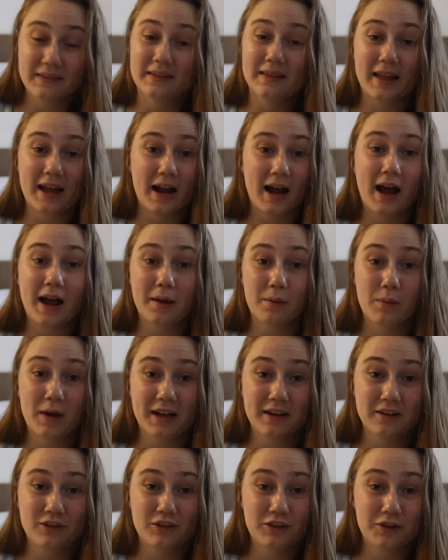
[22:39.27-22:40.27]
that I
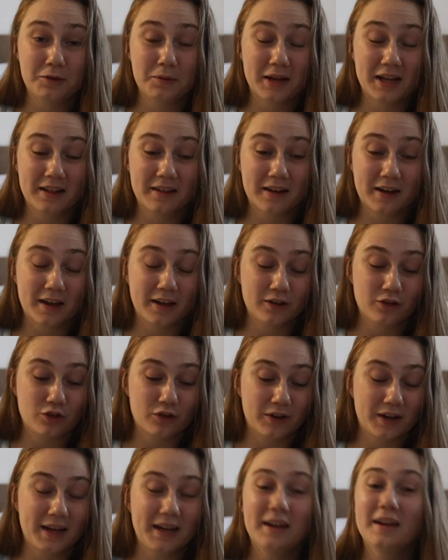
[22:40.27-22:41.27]
went to in the
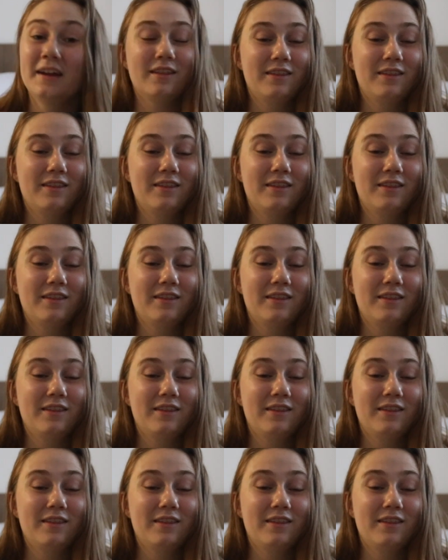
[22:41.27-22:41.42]
country.